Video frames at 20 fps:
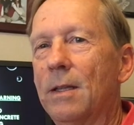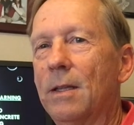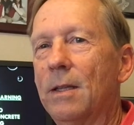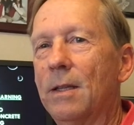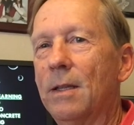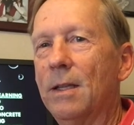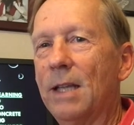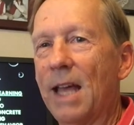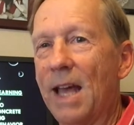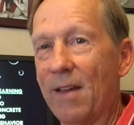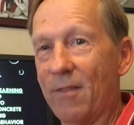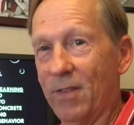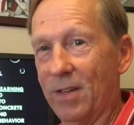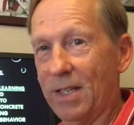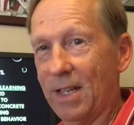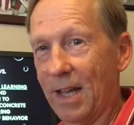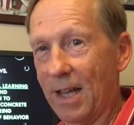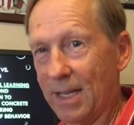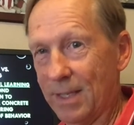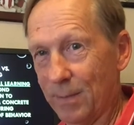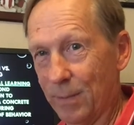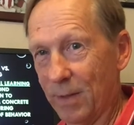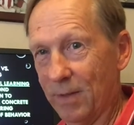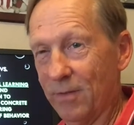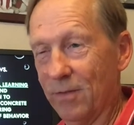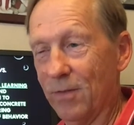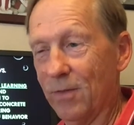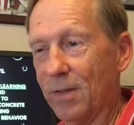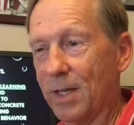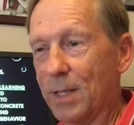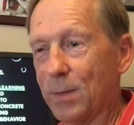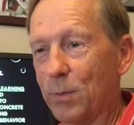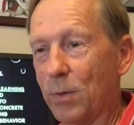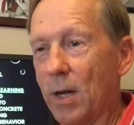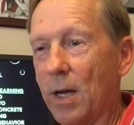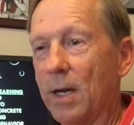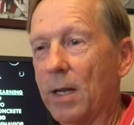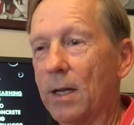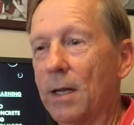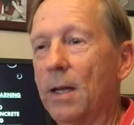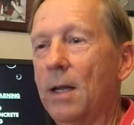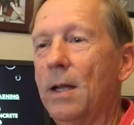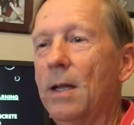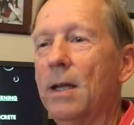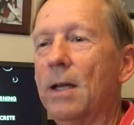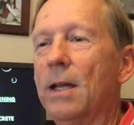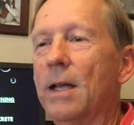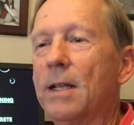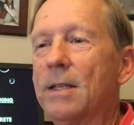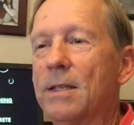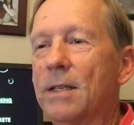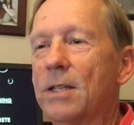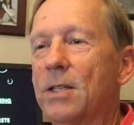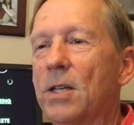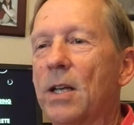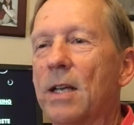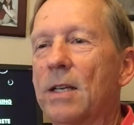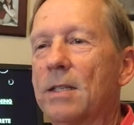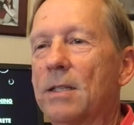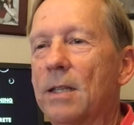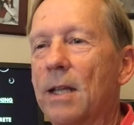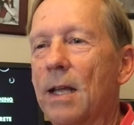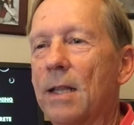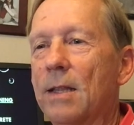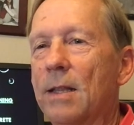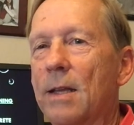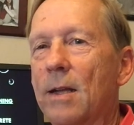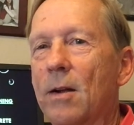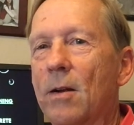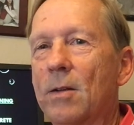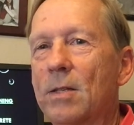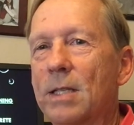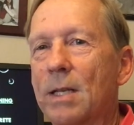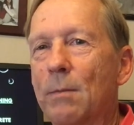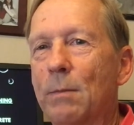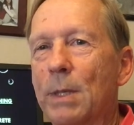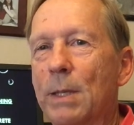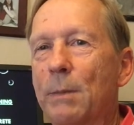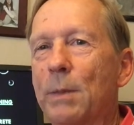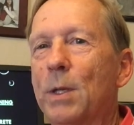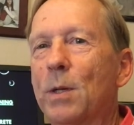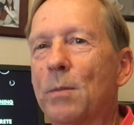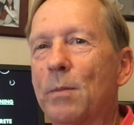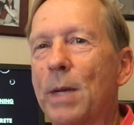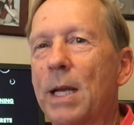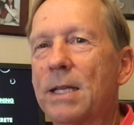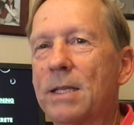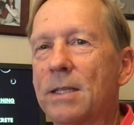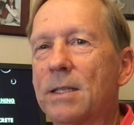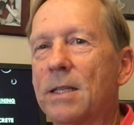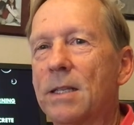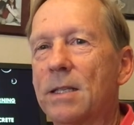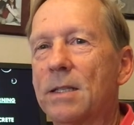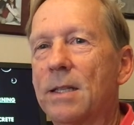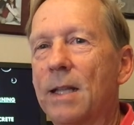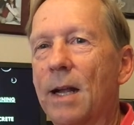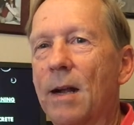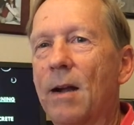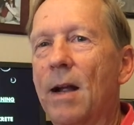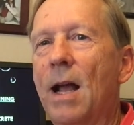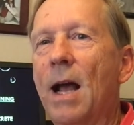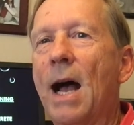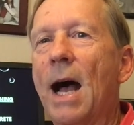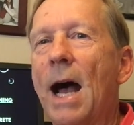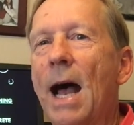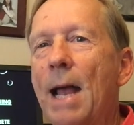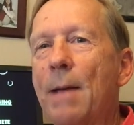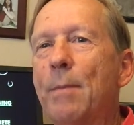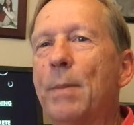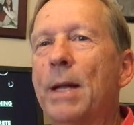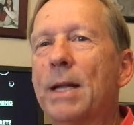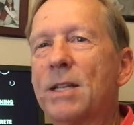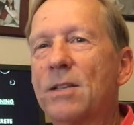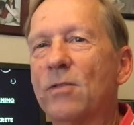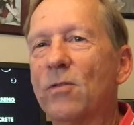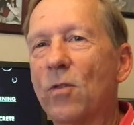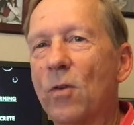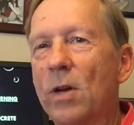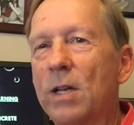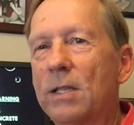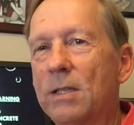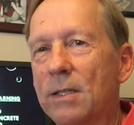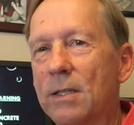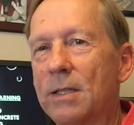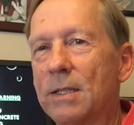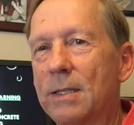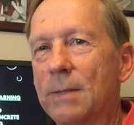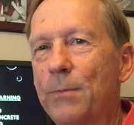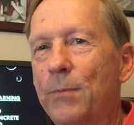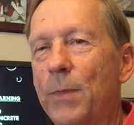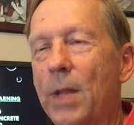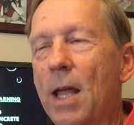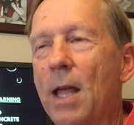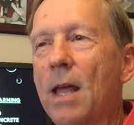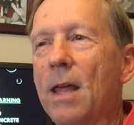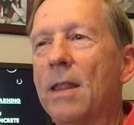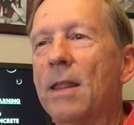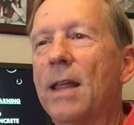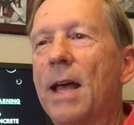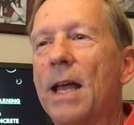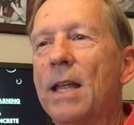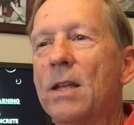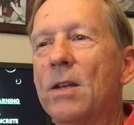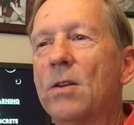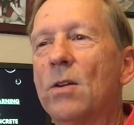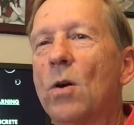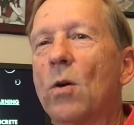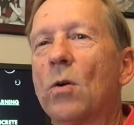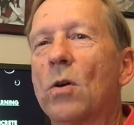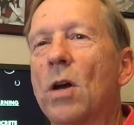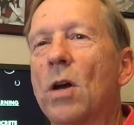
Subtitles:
the advertisement for this product, it suggests that there are subliminal messages there, high-pitched voices that you don't